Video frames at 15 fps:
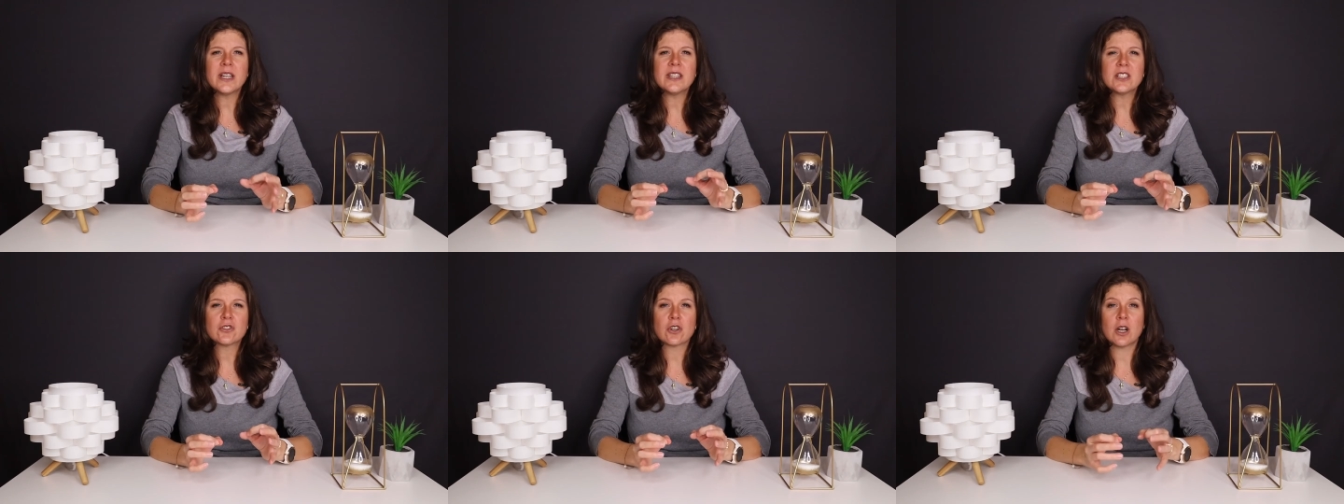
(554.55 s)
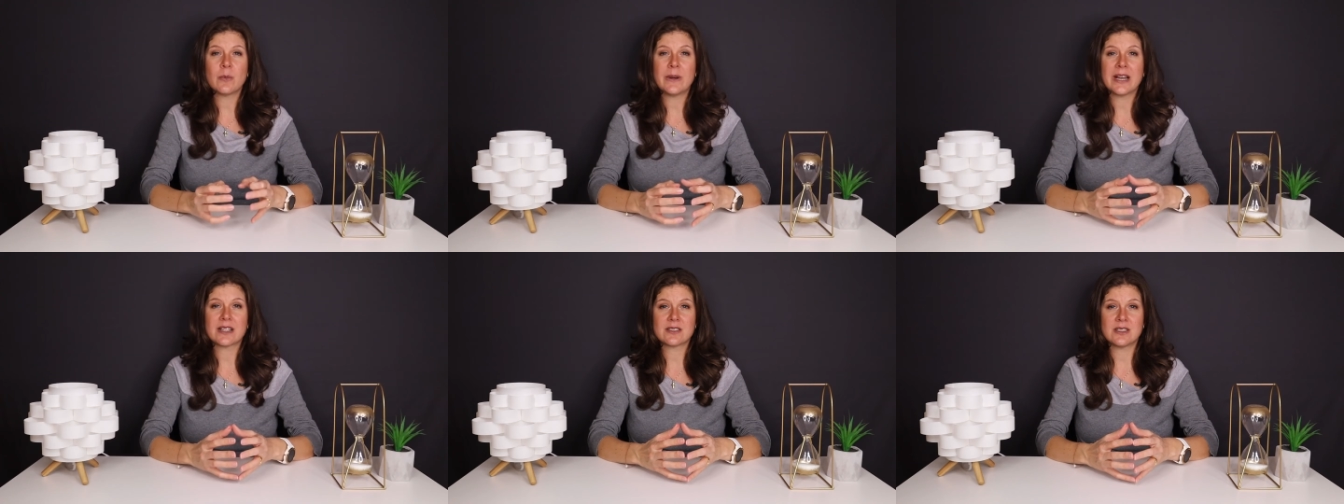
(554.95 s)
of the
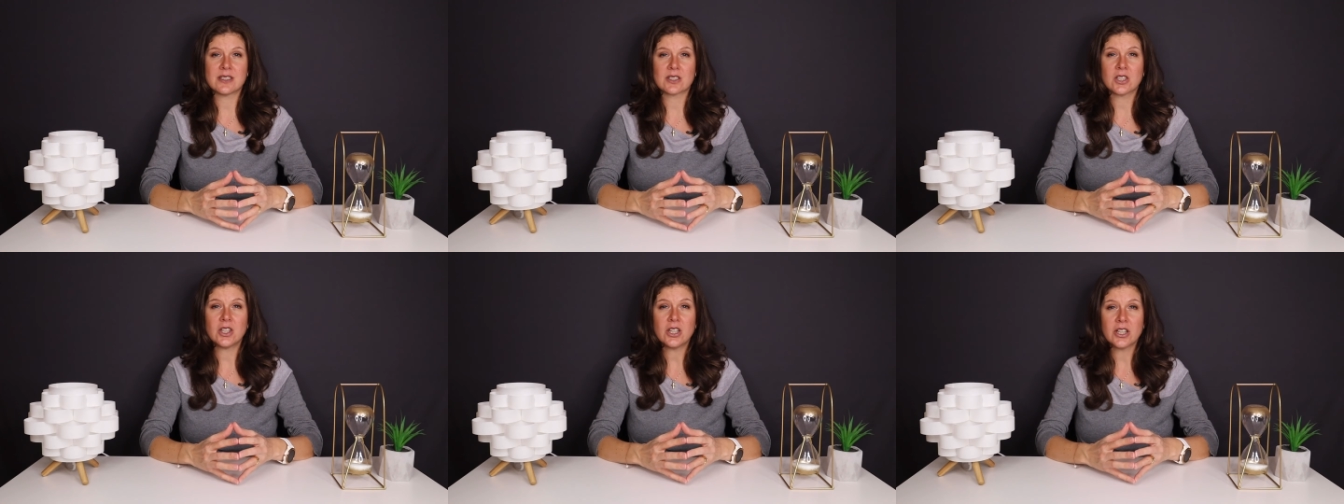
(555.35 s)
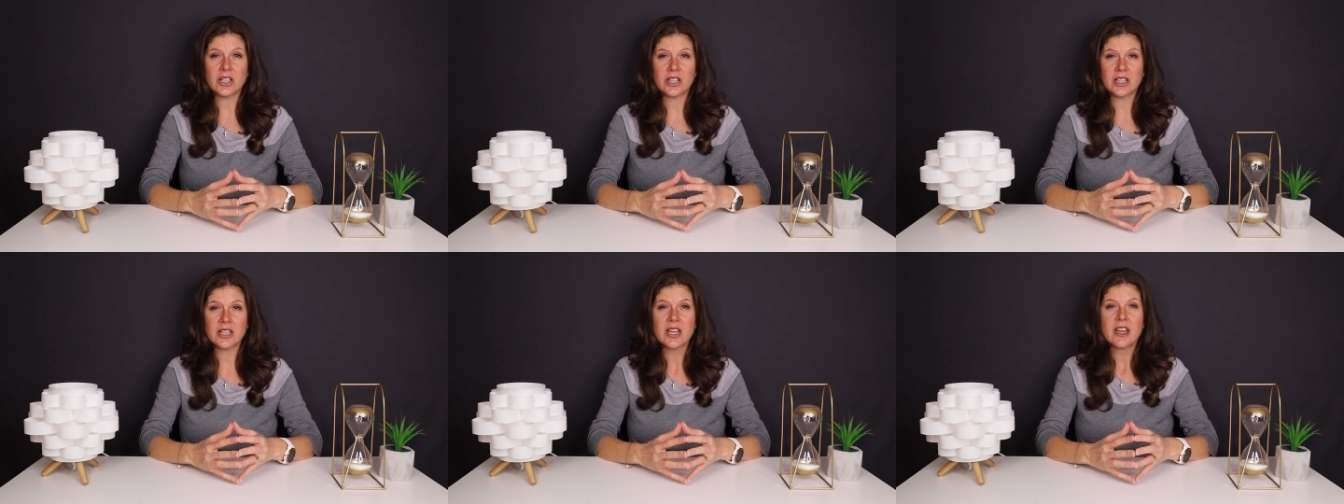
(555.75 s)
drawbacks to this
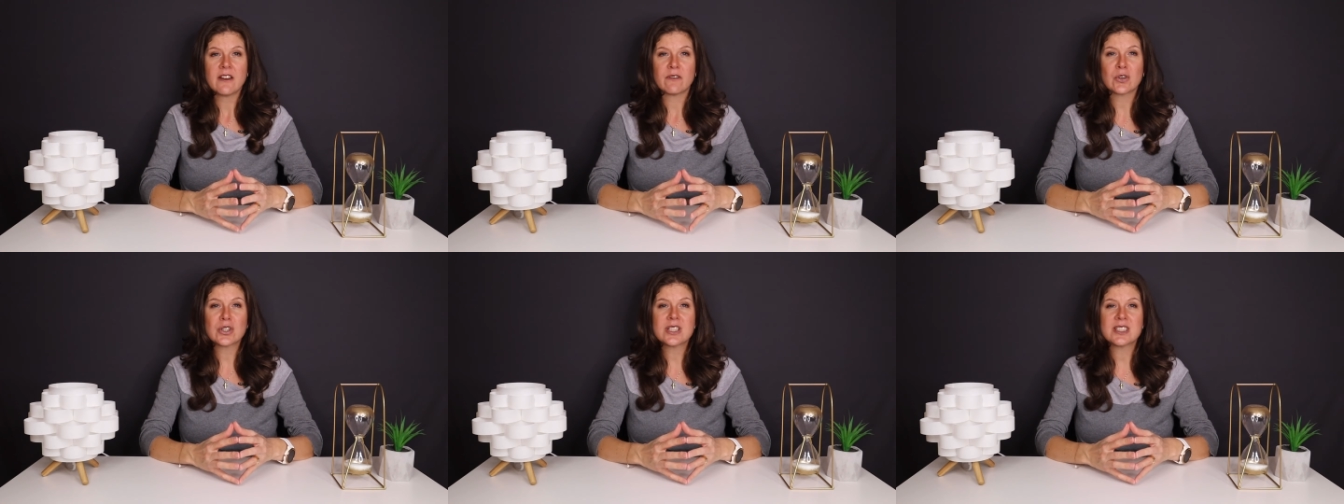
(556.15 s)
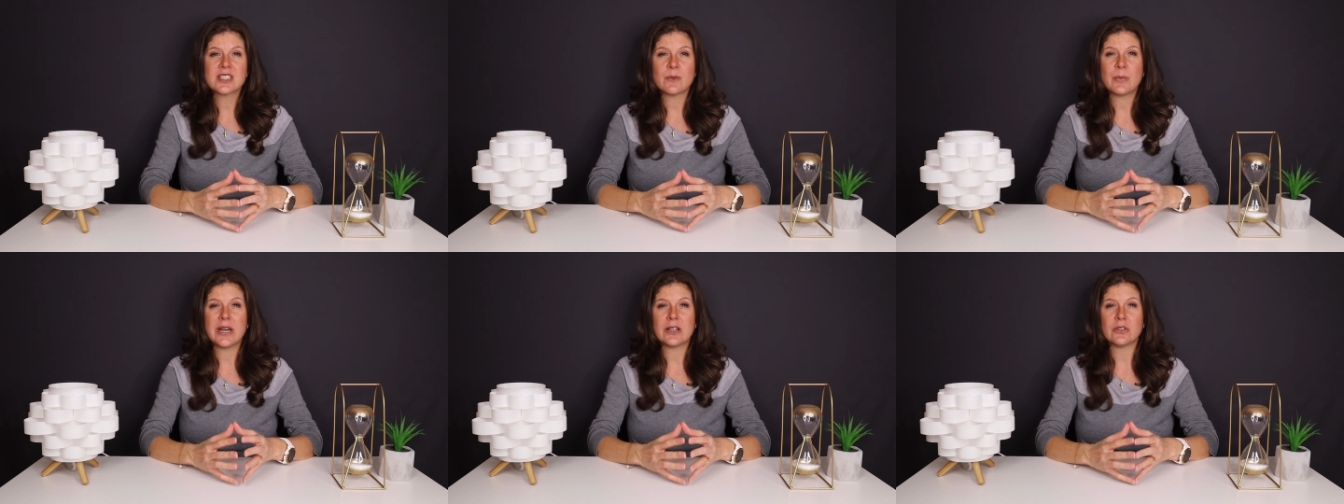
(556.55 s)
card versus the
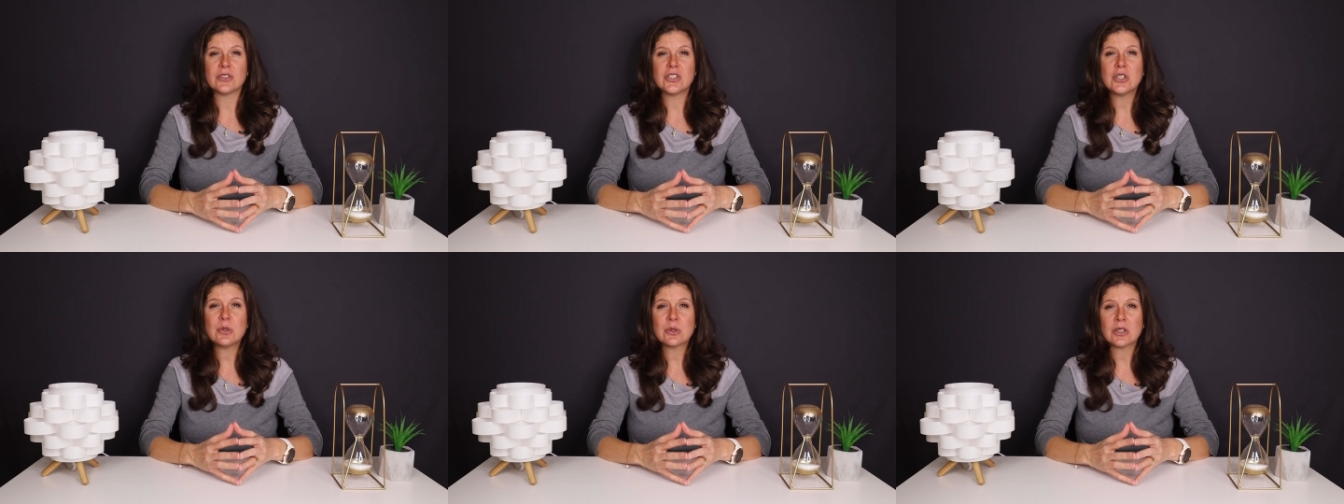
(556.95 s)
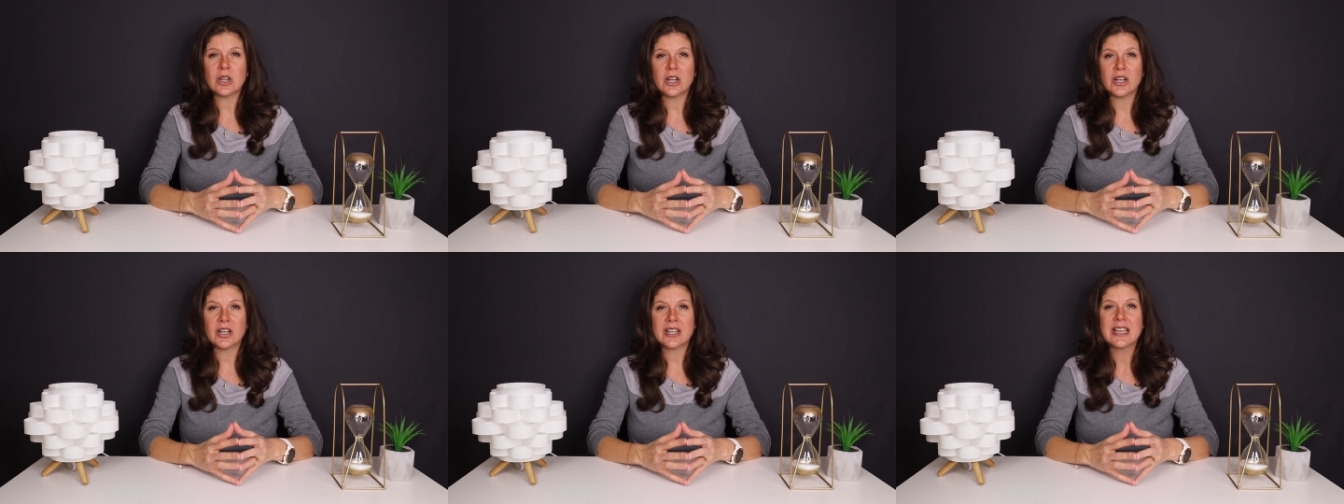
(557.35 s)
Petal 2
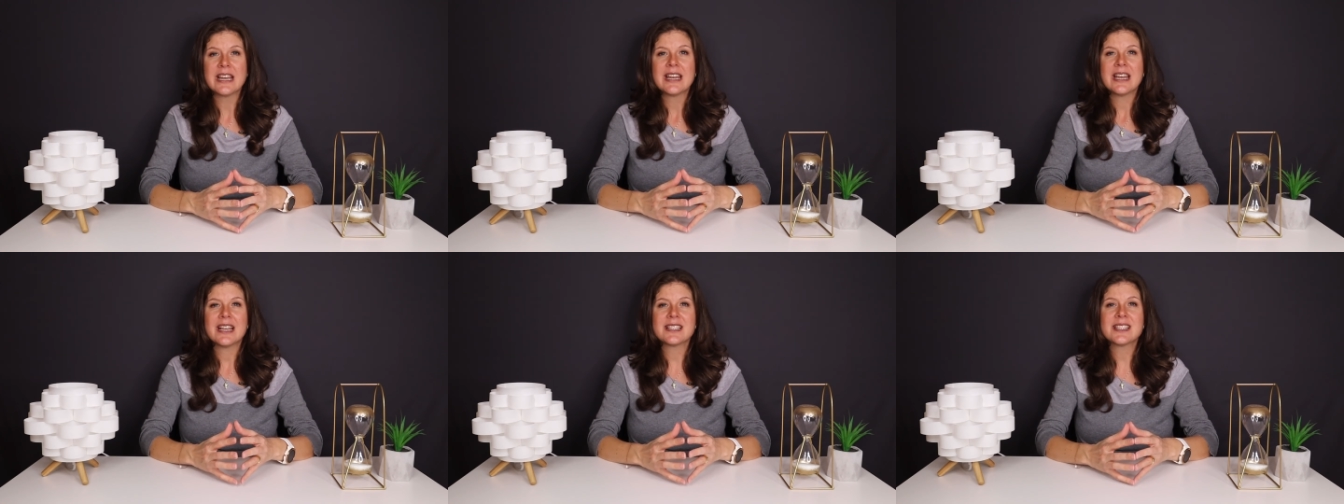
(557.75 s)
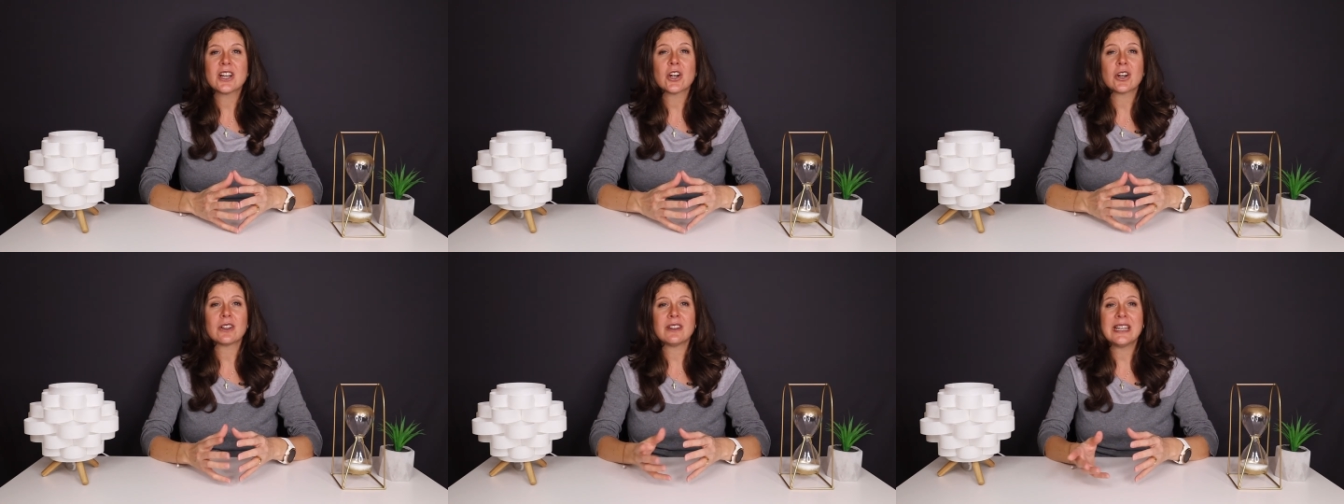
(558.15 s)
card is
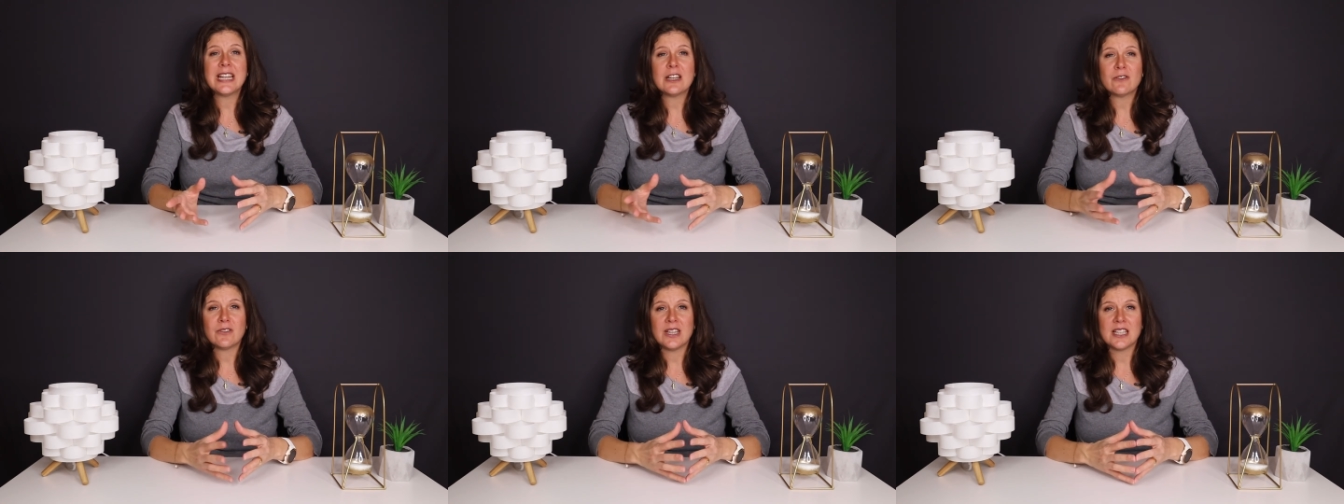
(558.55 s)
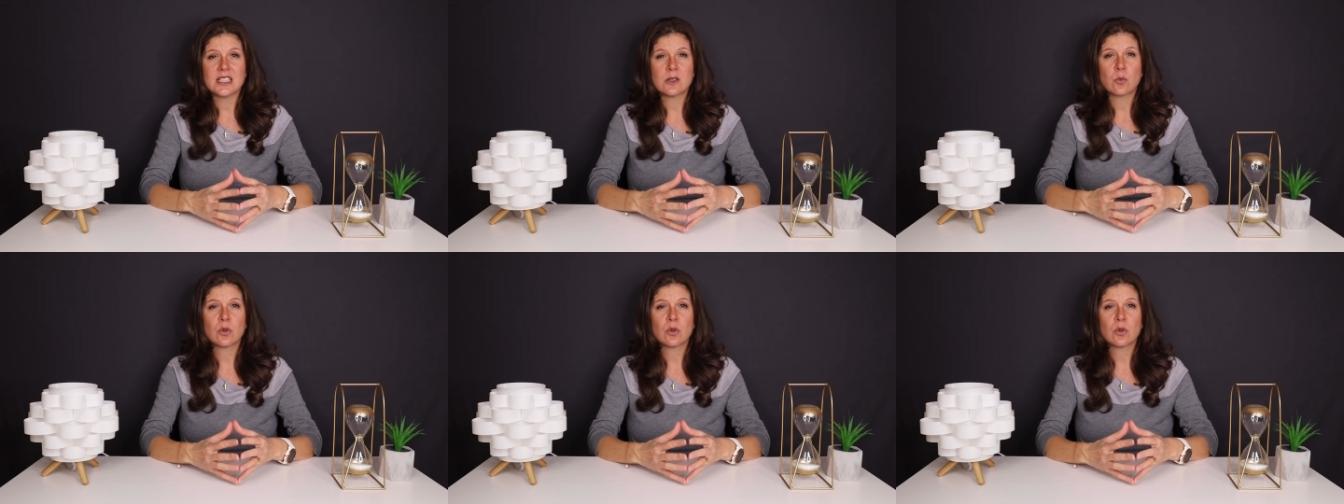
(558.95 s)
there are late fees,